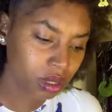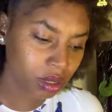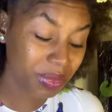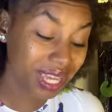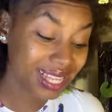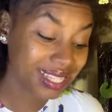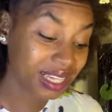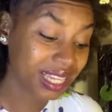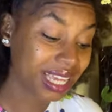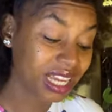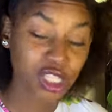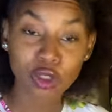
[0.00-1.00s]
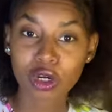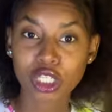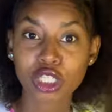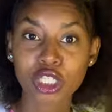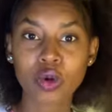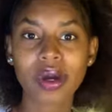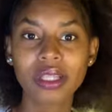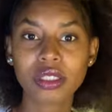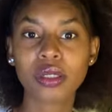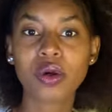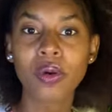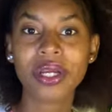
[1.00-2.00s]
I'm getting the King of Swords is going
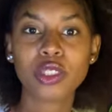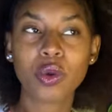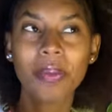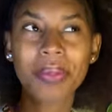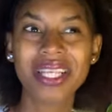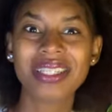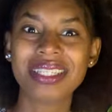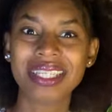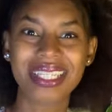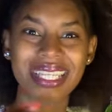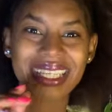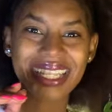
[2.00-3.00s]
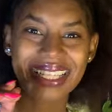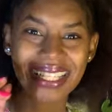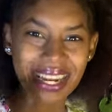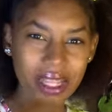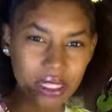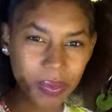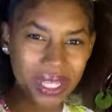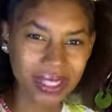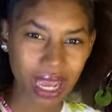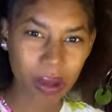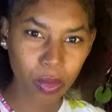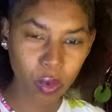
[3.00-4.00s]
to go into a business that's a little bit
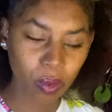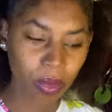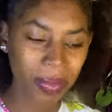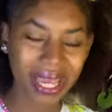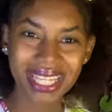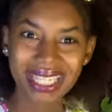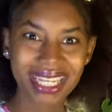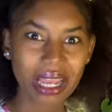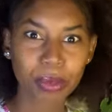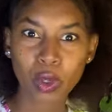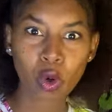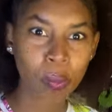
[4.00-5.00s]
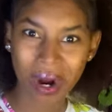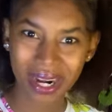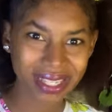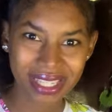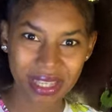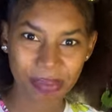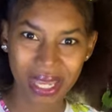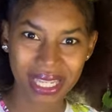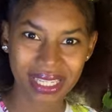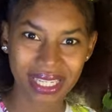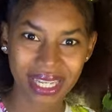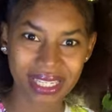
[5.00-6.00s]
taboo, but I'm getting them don't
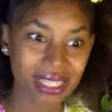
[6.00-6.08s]
participate in it.